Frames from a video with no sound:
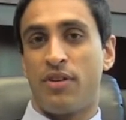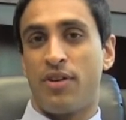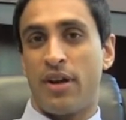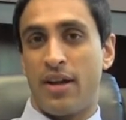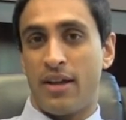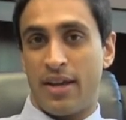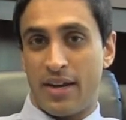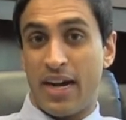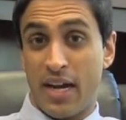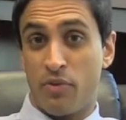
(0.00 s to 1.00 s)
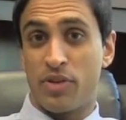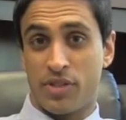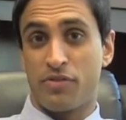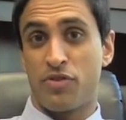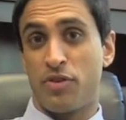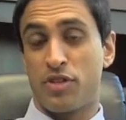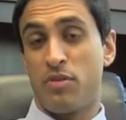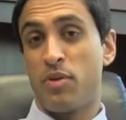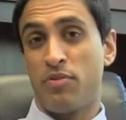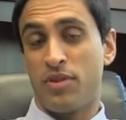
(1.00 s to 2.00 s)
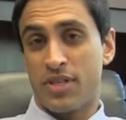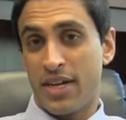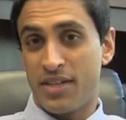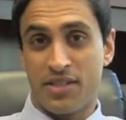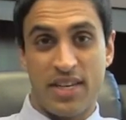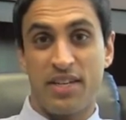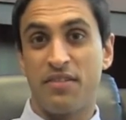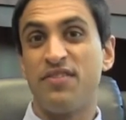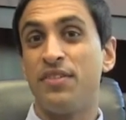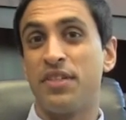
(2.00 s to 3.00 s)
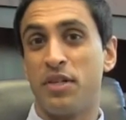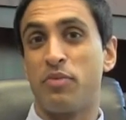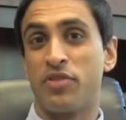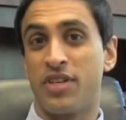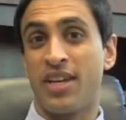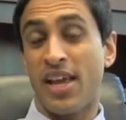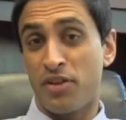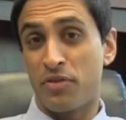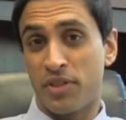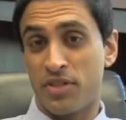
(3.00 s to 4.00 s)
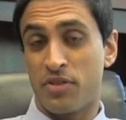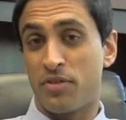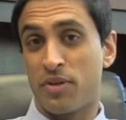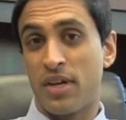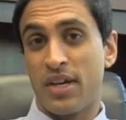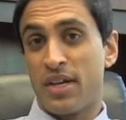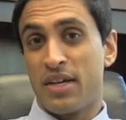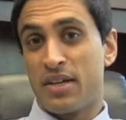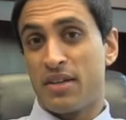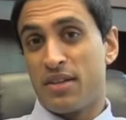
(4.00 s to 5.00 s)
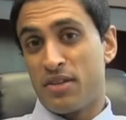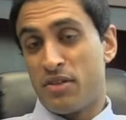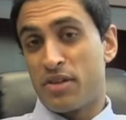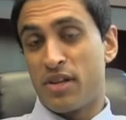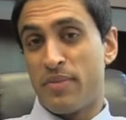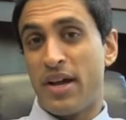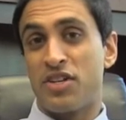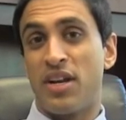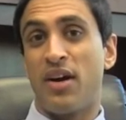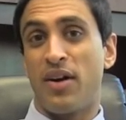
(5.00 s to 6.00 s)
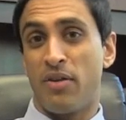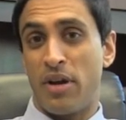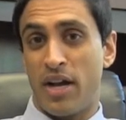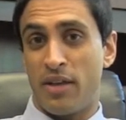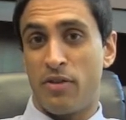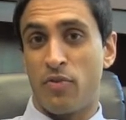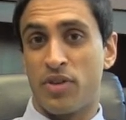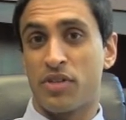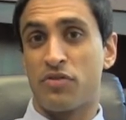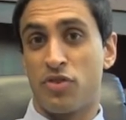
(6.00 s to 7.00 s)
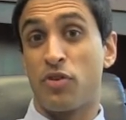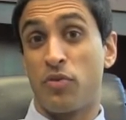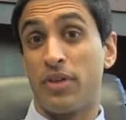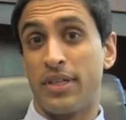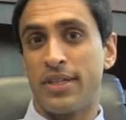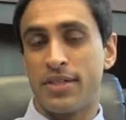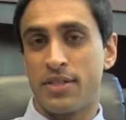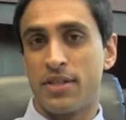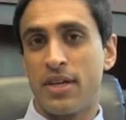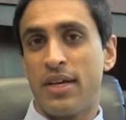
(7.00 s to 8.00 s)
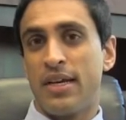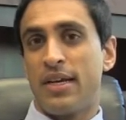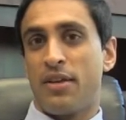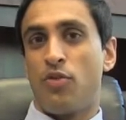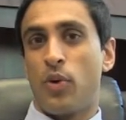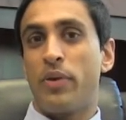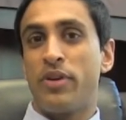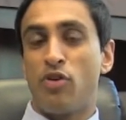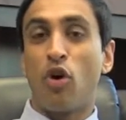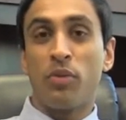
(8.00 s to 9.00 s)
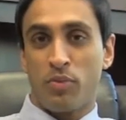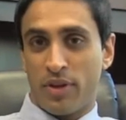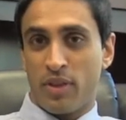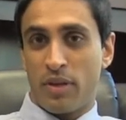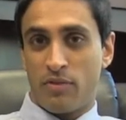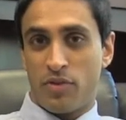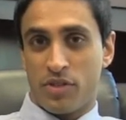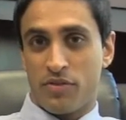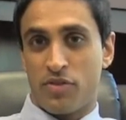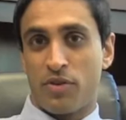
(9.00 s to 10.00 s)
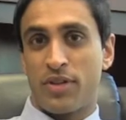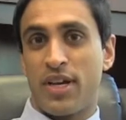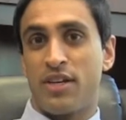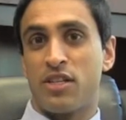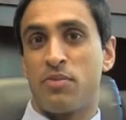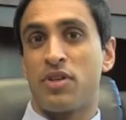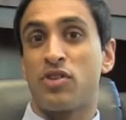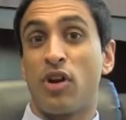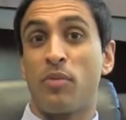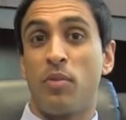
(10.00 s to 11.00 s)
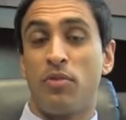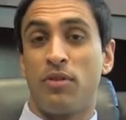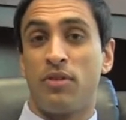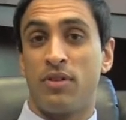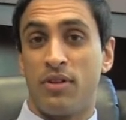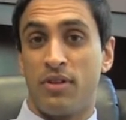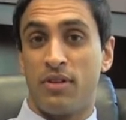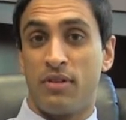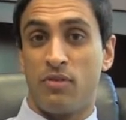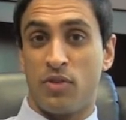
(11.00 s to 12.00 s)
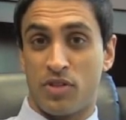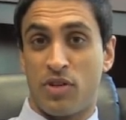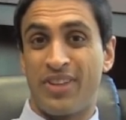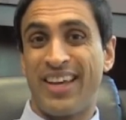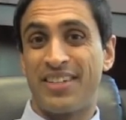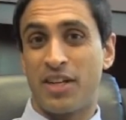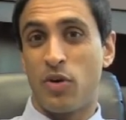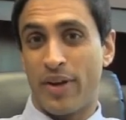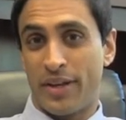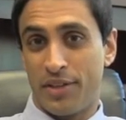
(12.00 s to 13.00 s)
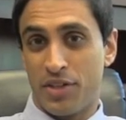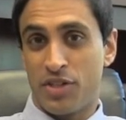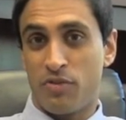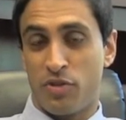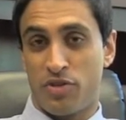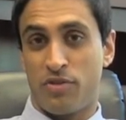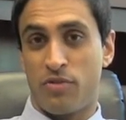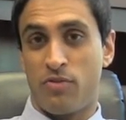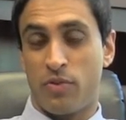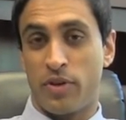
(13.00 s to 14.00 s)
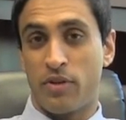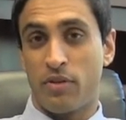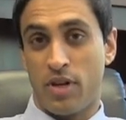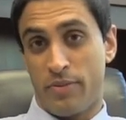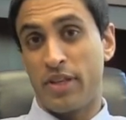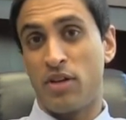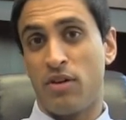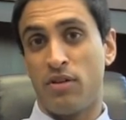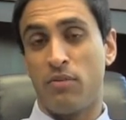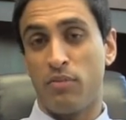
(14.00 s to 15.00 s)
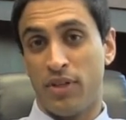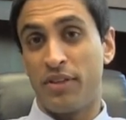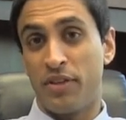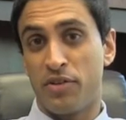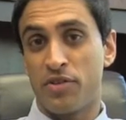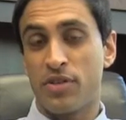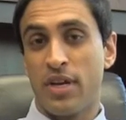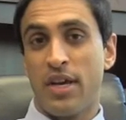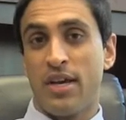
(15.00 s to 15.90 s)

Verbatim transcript: are at a high risk of stroke, some people as high as 10 to 15% annually. So you know, you can imagine how high their risk of stroke really is. The way we normally bring the risk of stroke down is by starting people on what's called anticoagulation, which are what we commonly call blood thinners.